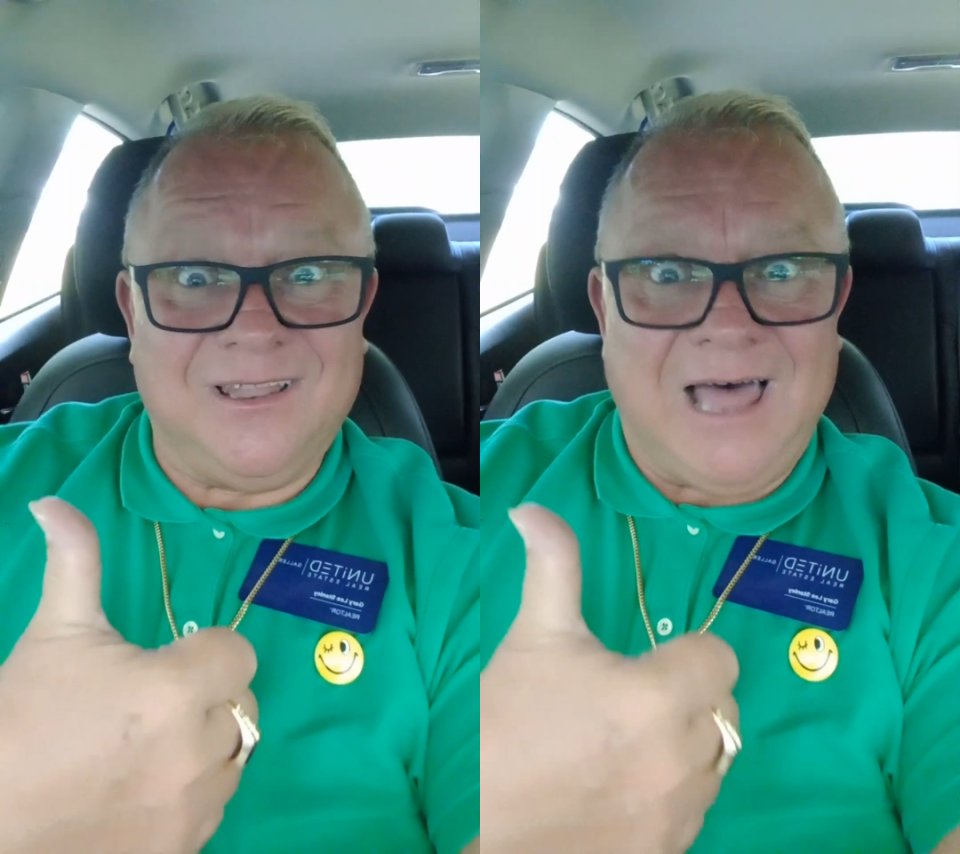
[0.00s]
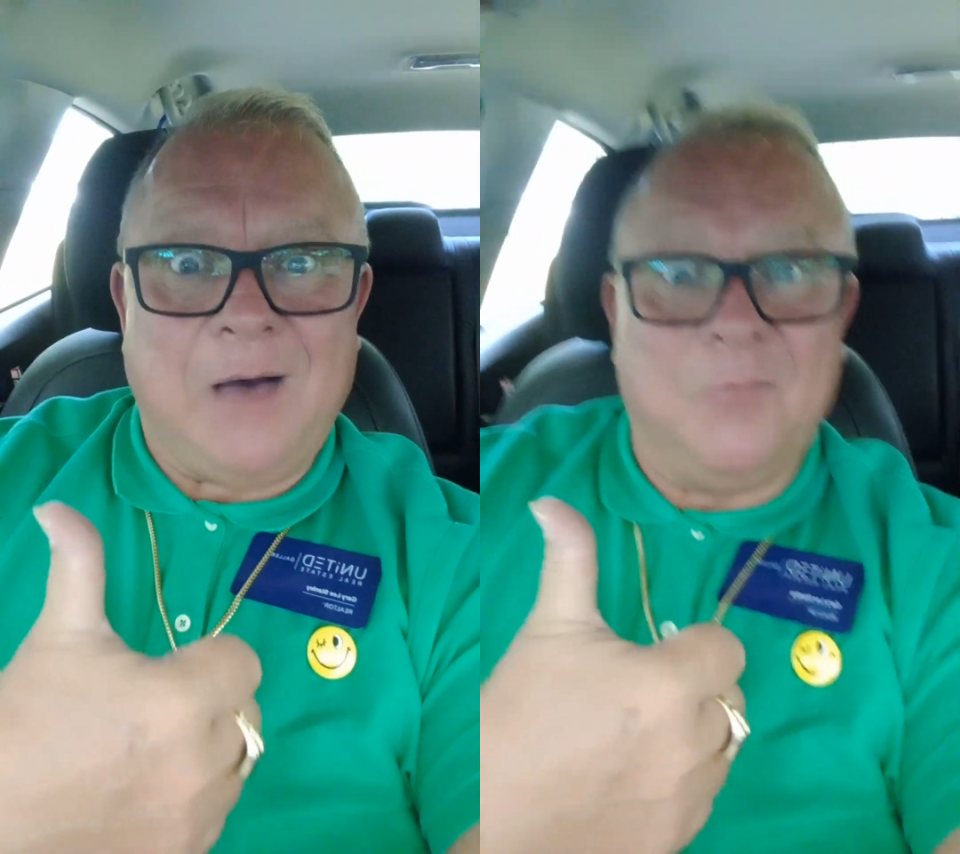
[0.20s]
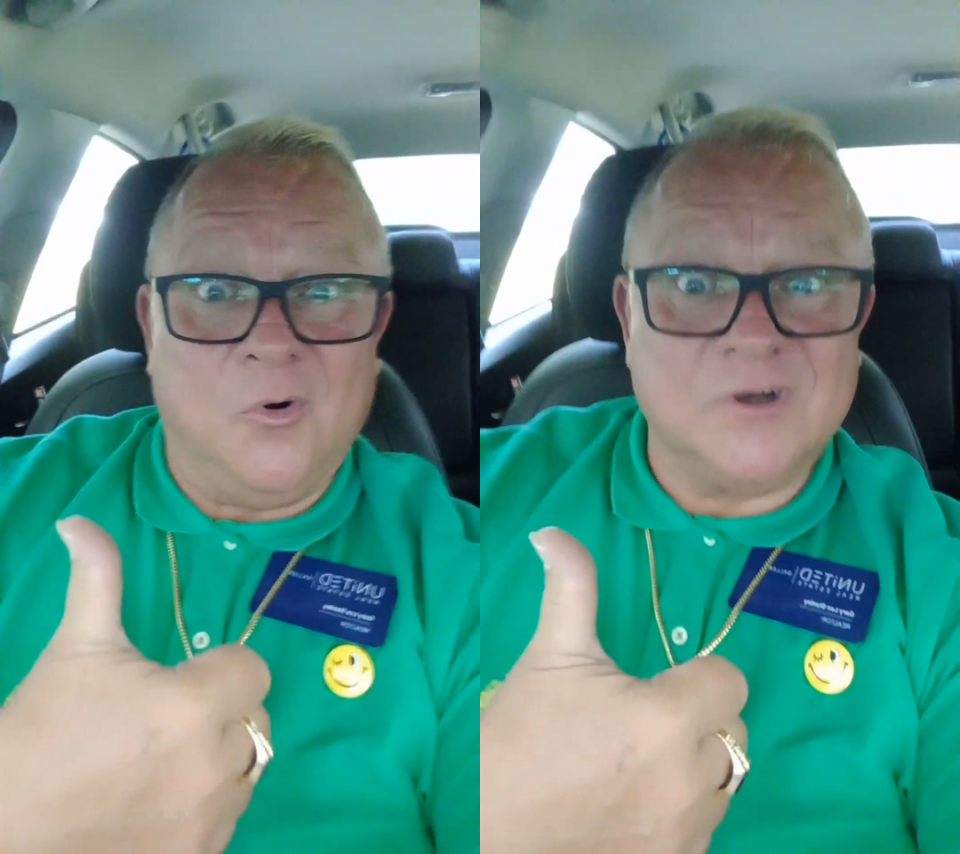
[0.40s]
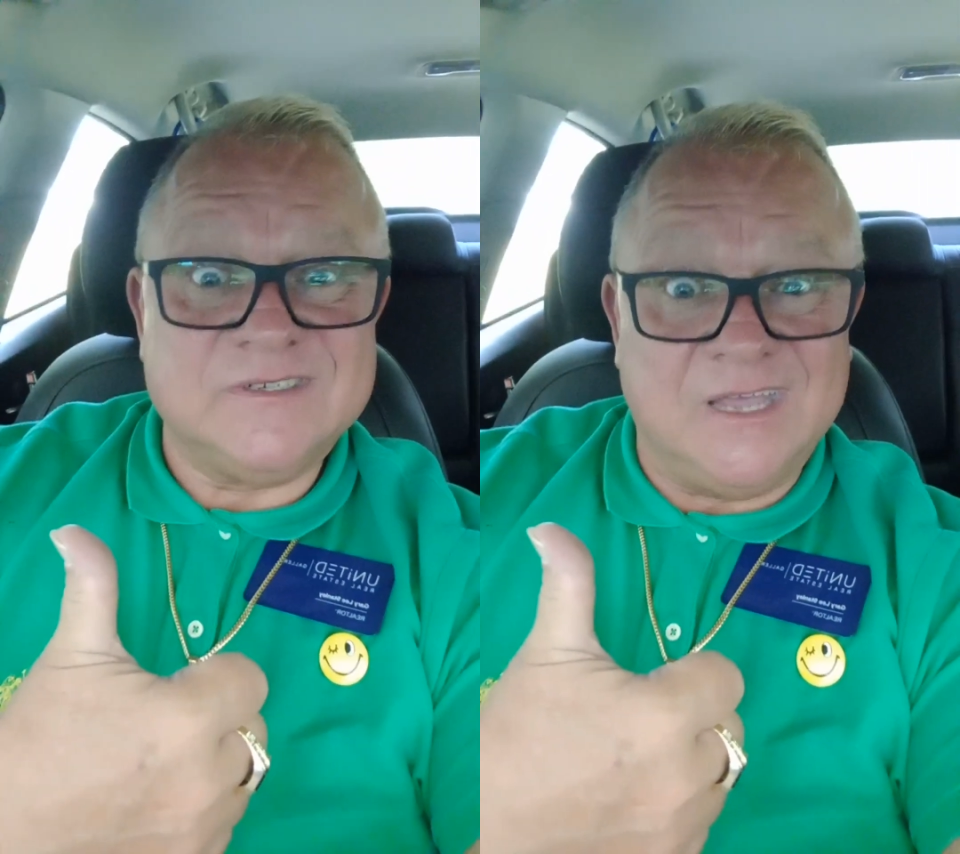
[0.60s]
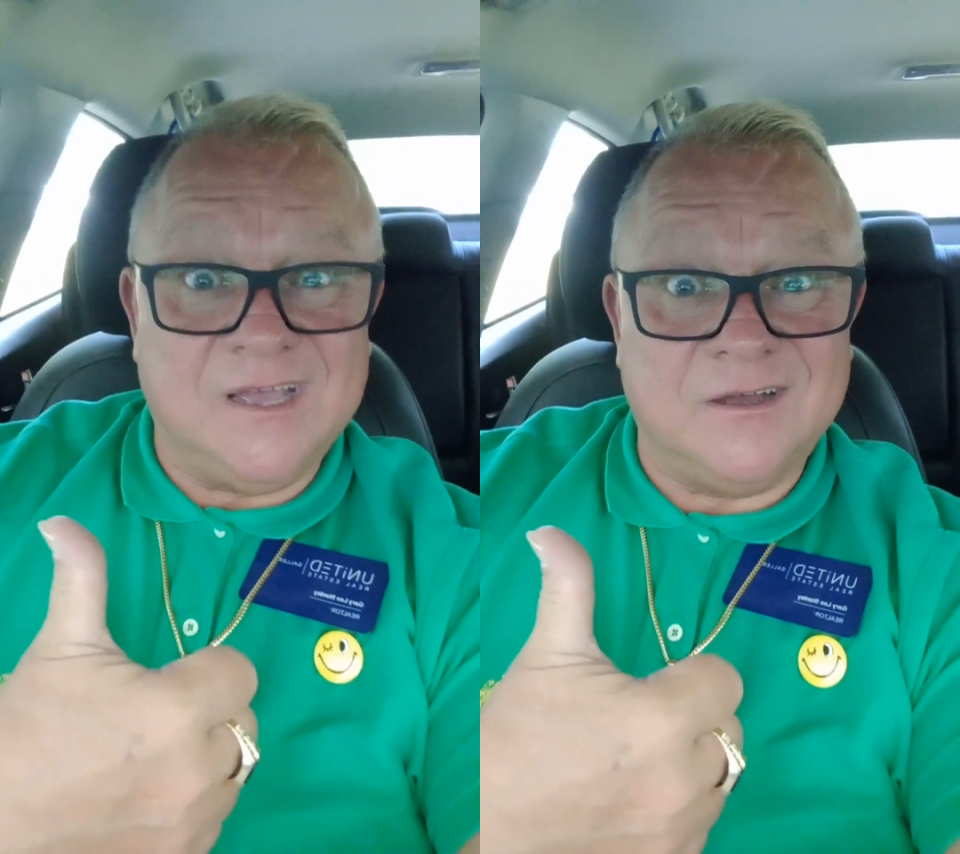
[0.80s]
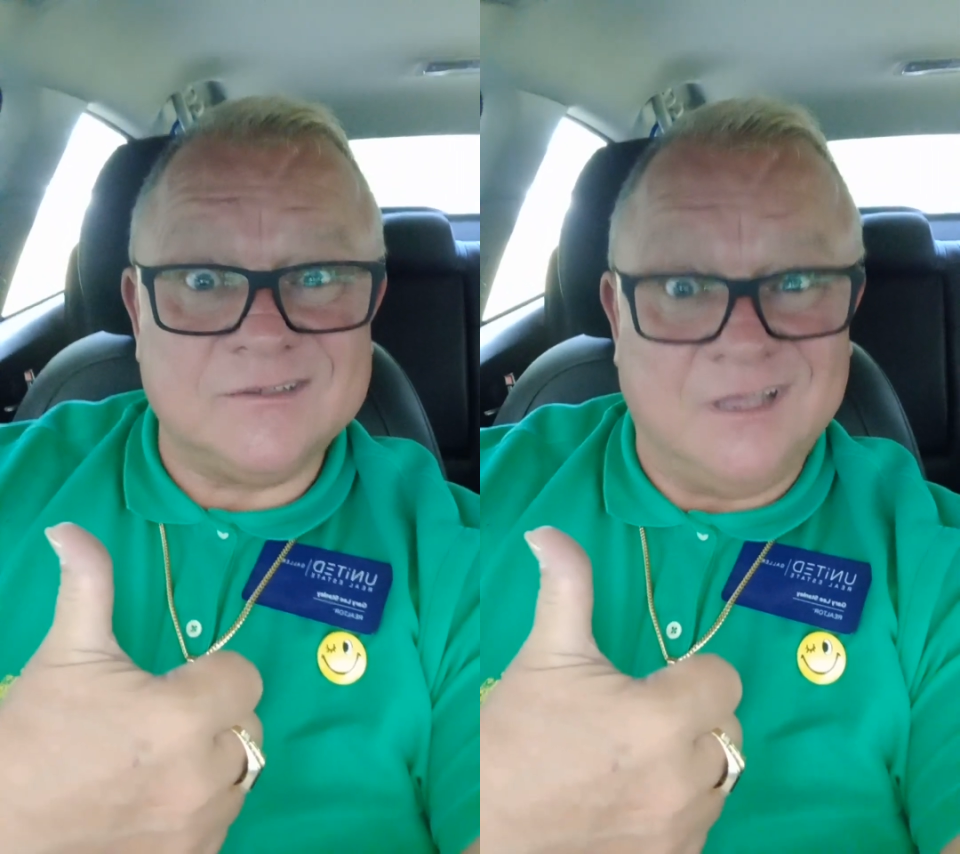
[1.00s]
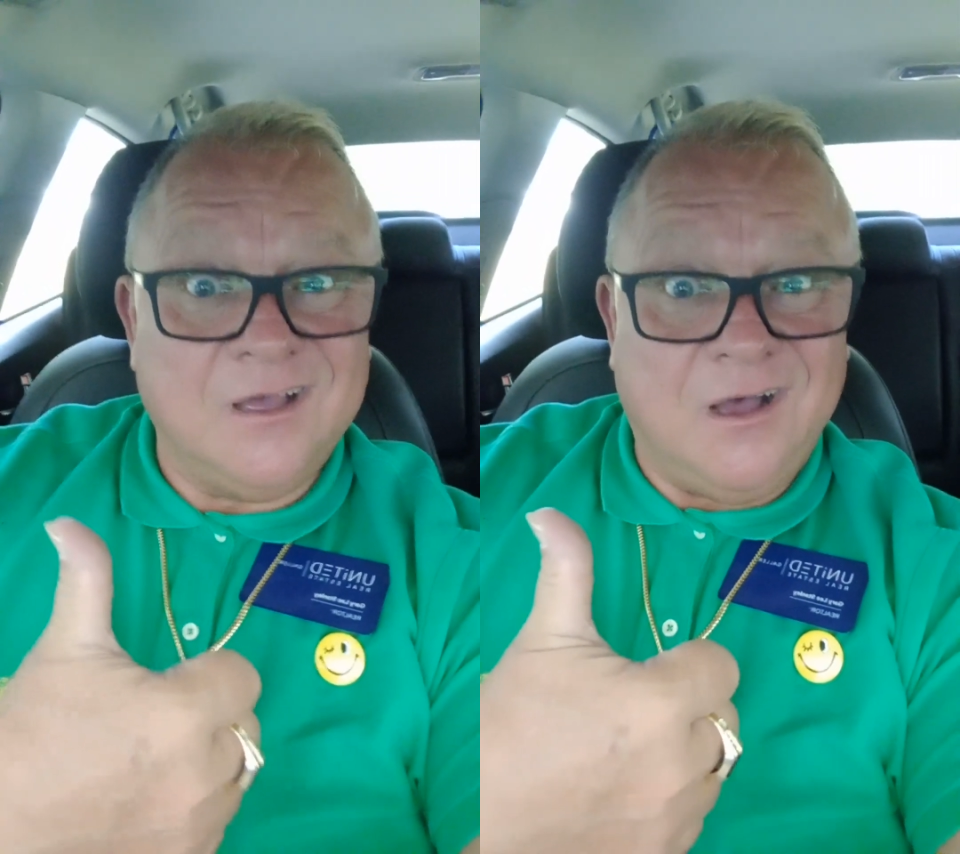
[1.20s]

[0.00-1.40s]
lot more sales.